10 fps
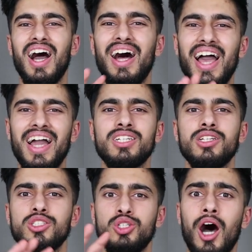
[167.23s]
are
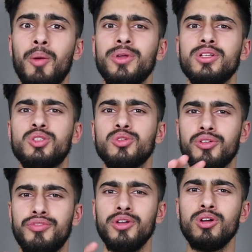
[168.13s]
act to help you to
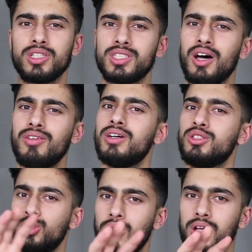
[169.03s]
reveal yourself
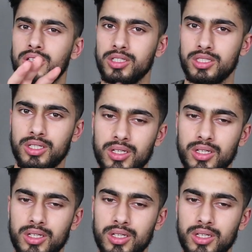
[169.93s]
to others.